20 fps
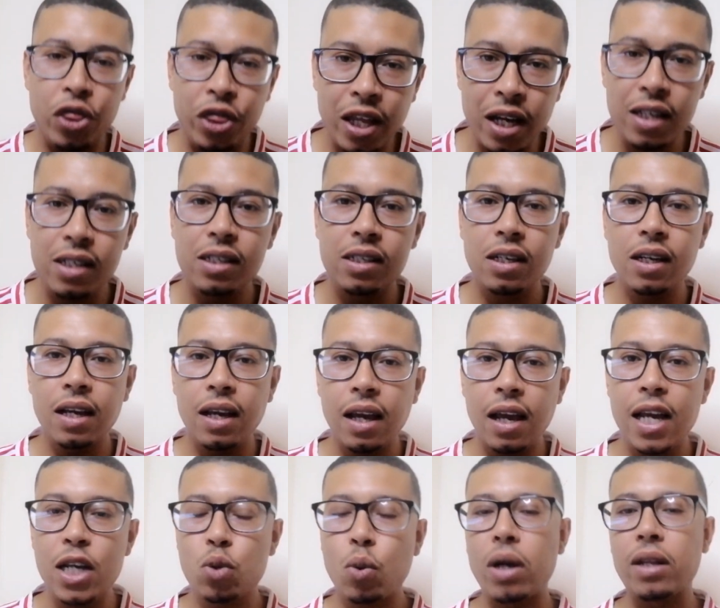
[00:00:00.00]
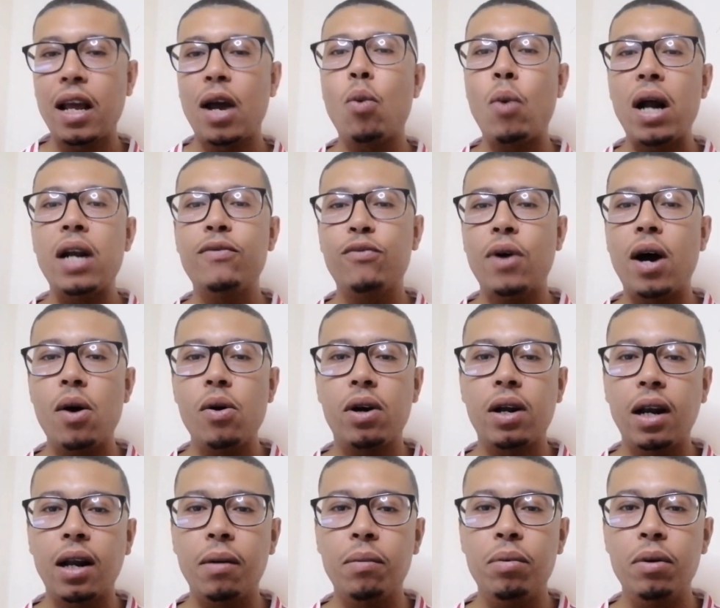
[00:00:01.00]
This is what I want for
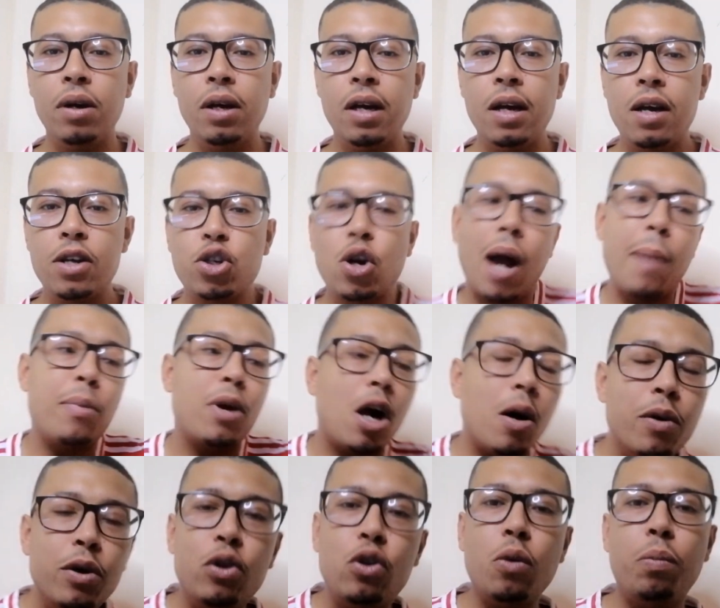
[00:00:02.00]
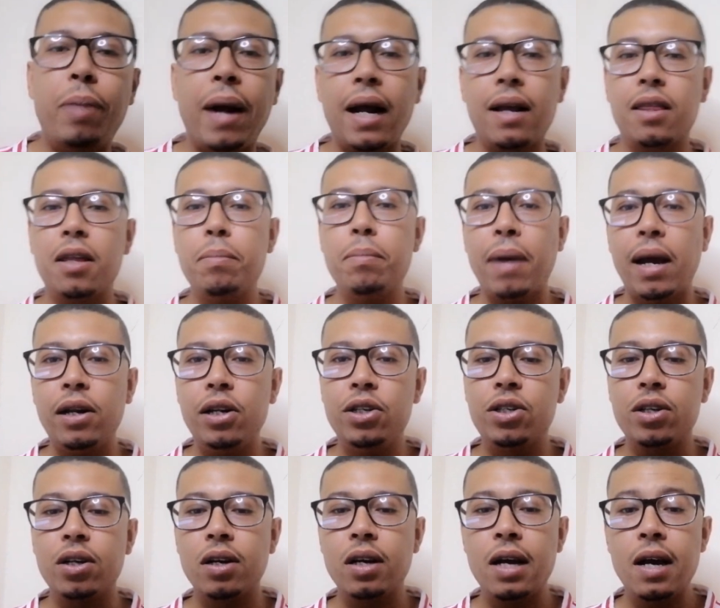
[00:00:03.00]
our club. So I'm going to back the
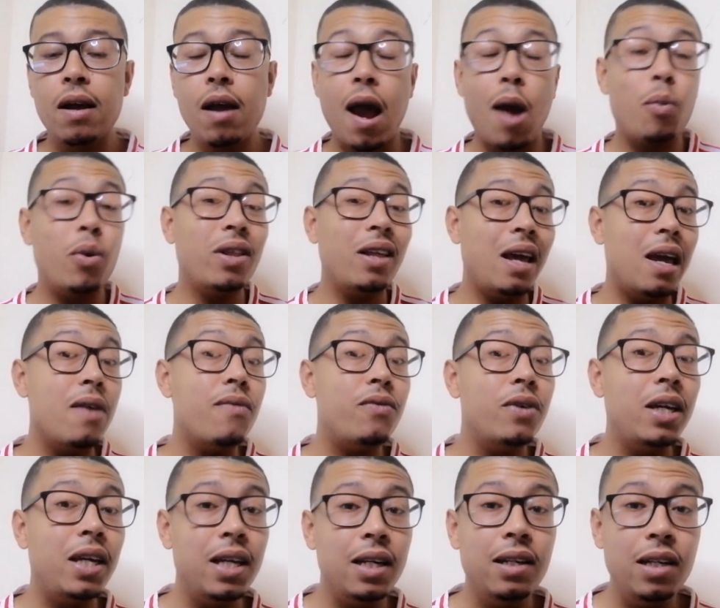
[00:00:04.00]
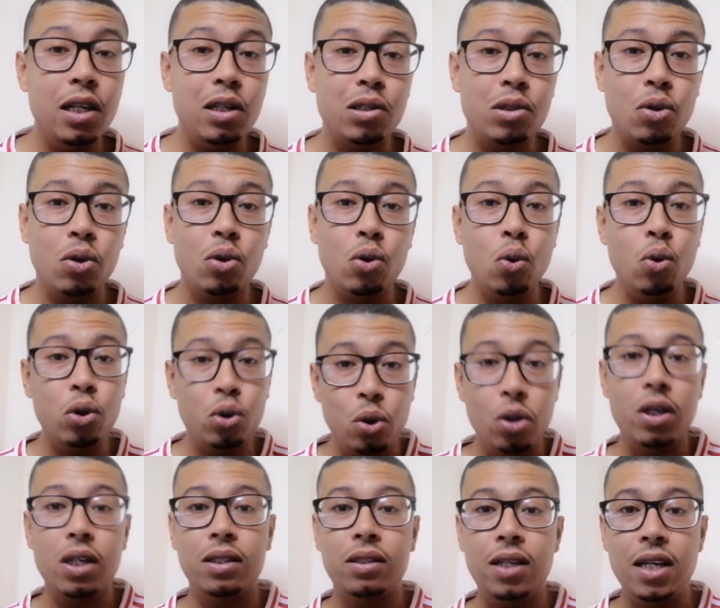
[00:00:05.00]
manager, and whatever he needs to do
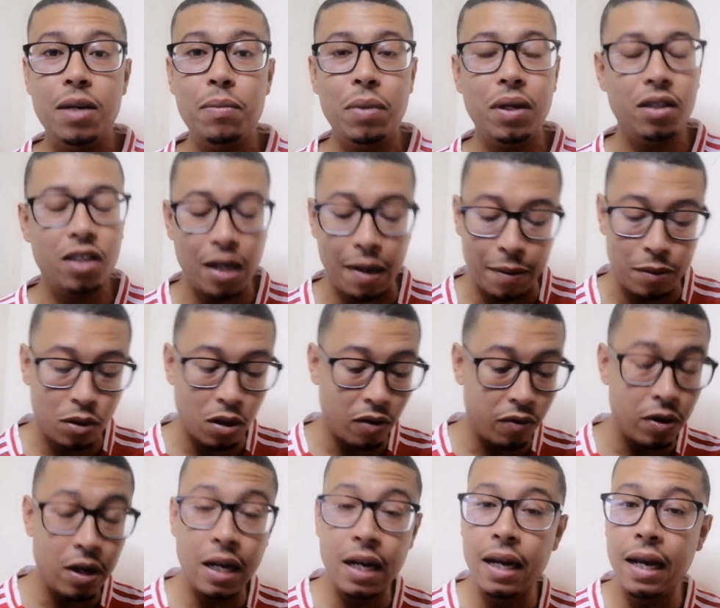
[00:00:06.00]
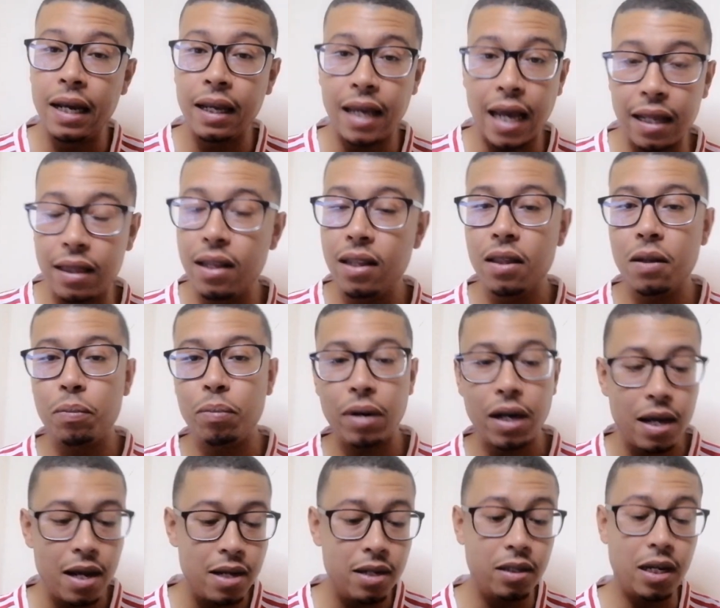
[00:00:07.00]
to the team in terms of getting the
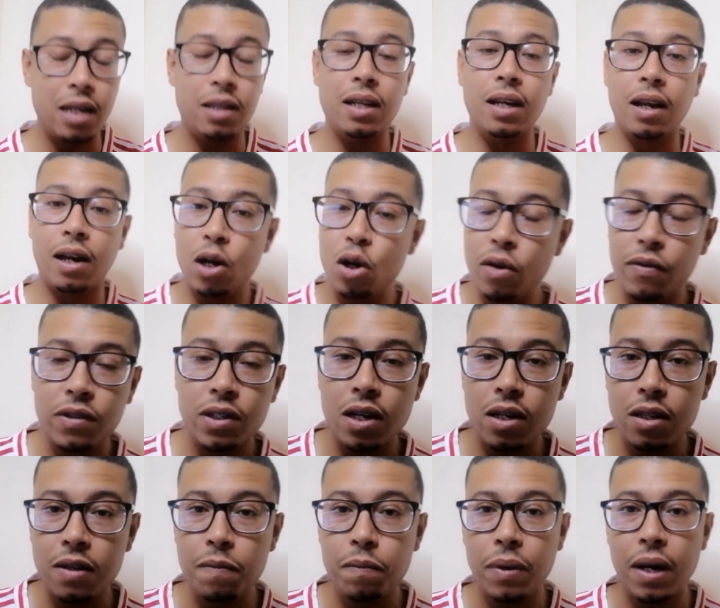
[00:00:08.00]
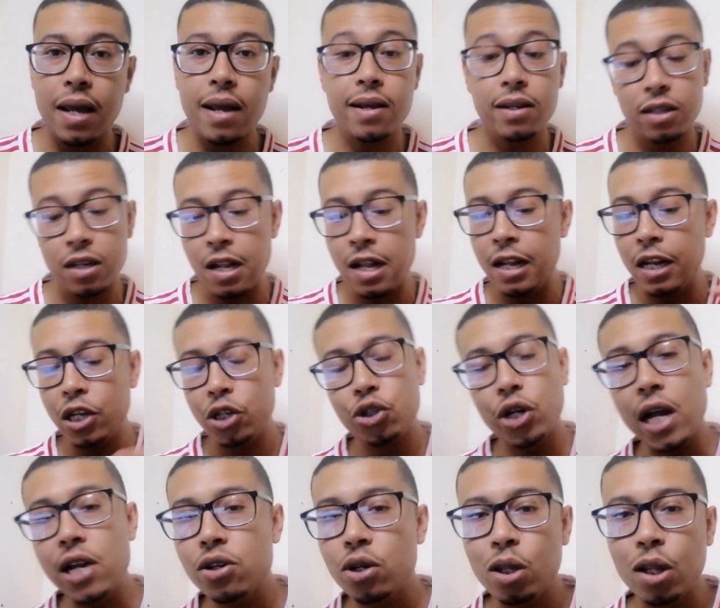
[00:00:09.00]
players, getting rid of certain players,
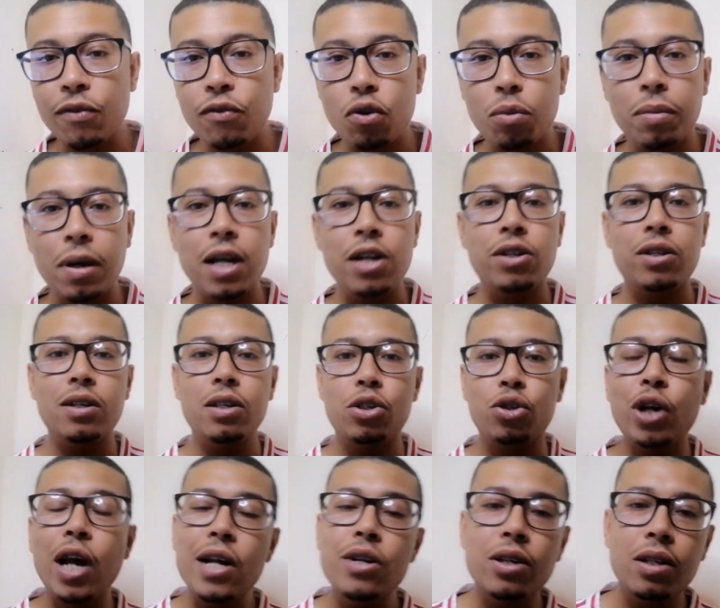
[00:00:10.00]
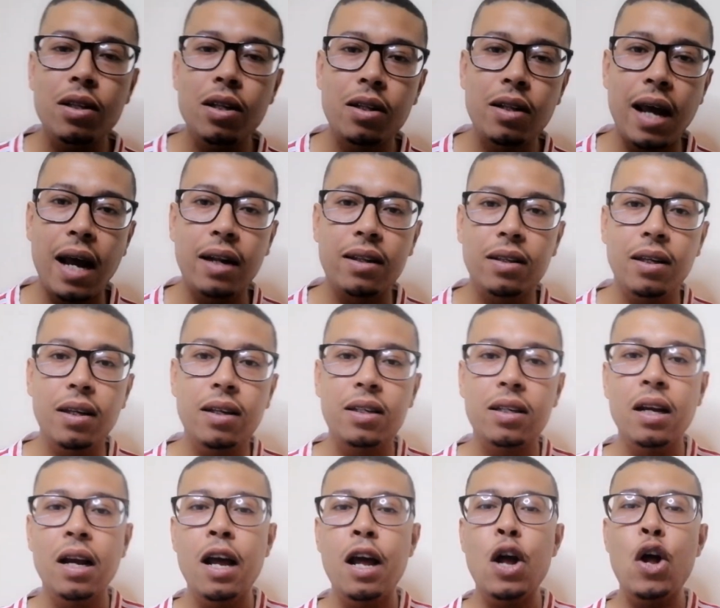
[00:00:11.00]
changing the formation, changing the
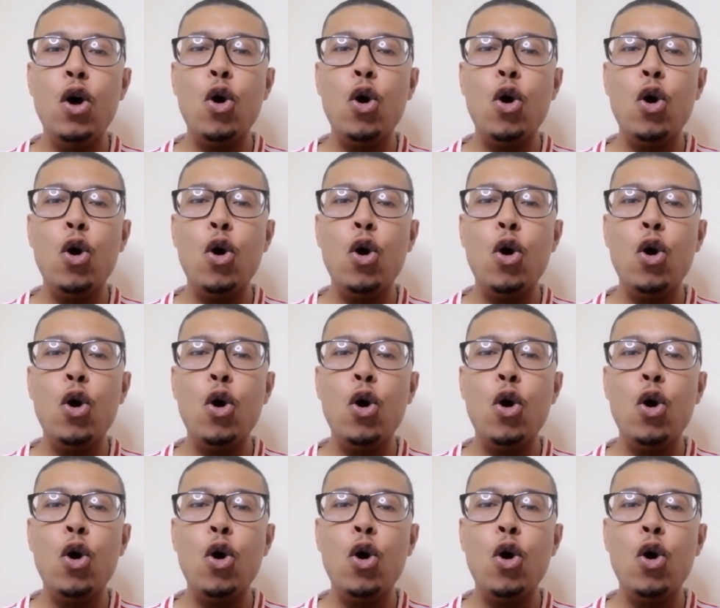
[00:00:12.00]
tactics,